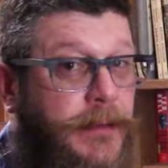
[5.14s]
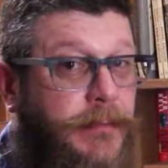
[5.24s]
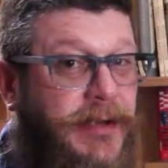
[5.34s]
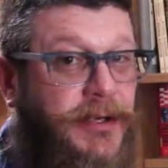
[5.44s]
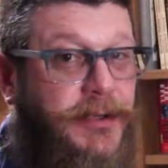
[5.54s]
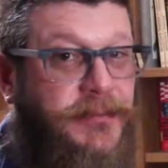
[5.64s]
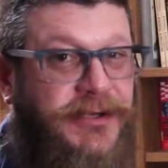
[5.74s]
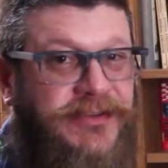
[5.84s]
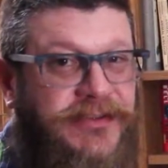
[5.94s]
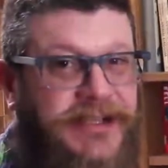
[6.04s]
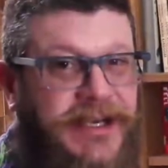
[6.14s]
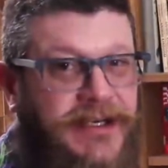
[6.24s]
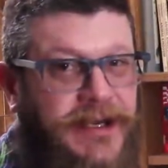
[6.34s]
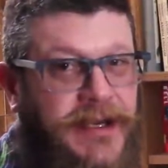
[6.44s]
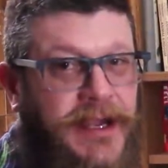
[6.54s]
Bearded Bristol
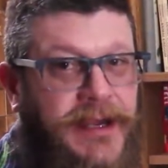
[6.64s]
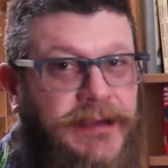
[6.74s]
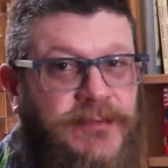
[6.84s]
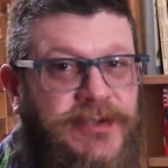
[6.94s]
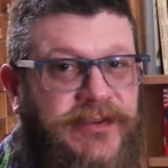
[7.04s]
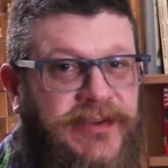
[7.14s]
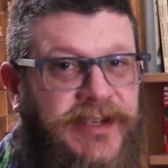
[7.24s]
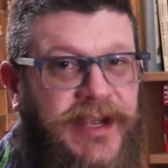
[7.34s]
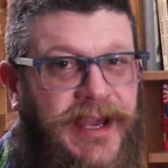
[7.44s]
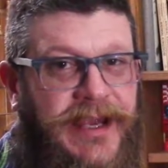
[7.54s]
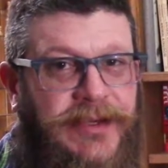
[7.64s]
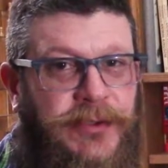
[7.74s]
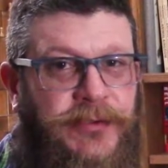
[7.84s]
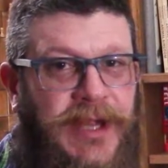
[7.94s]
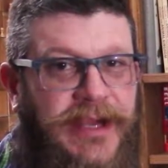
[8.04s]
here, and I am just a guy
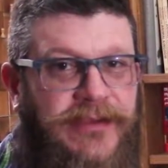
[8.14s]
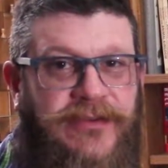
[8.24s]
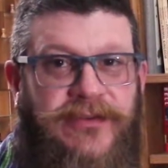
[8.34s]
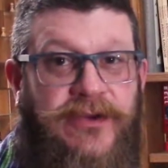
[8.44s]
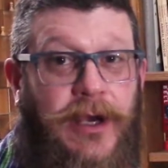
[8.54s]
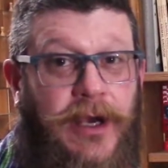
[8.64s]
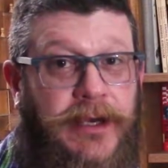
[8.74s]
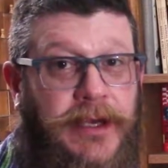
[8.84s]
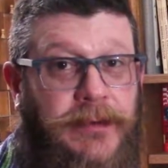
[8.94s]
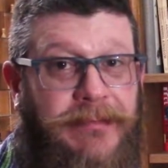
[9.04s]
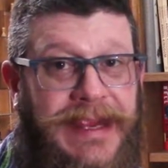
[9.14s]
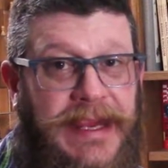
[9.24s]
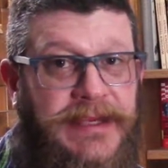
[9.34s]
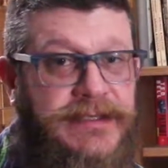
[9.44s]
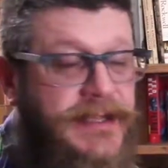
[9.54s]
who likes to talk and
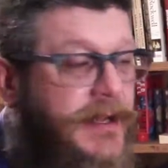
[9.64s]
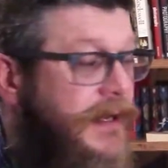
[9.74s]
paint.